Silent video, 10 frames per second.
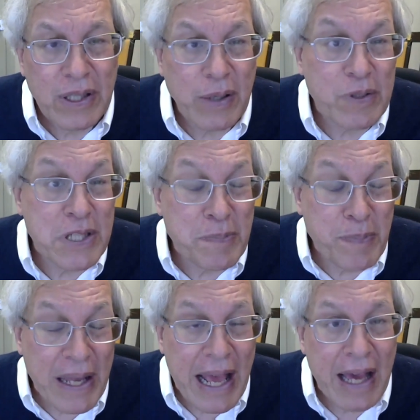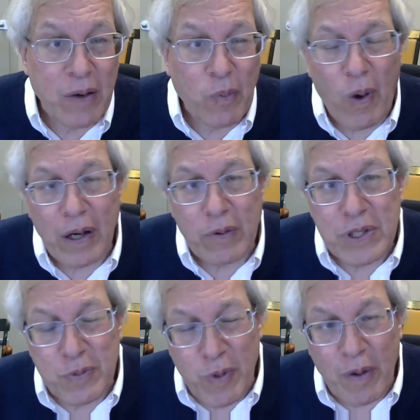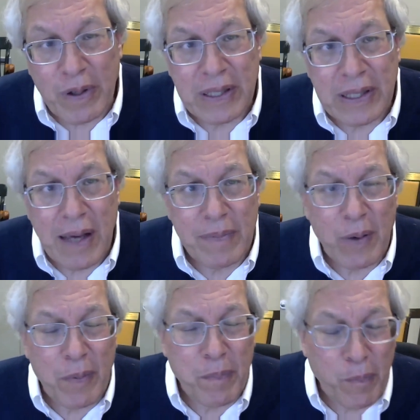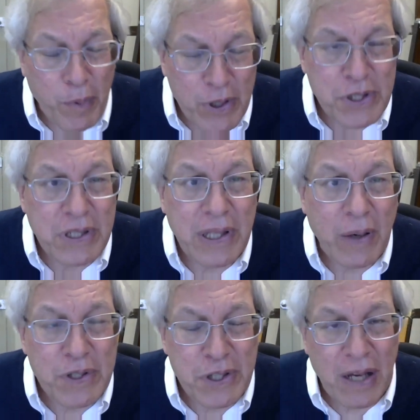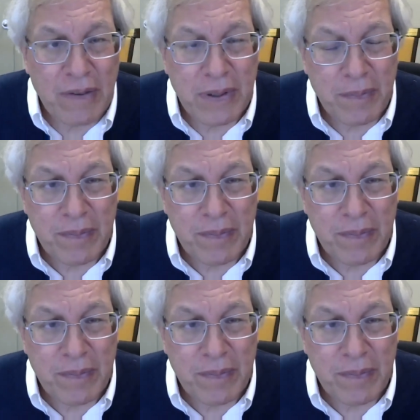They were spit at, water was thrown at them, they were pushed, and they were shoved.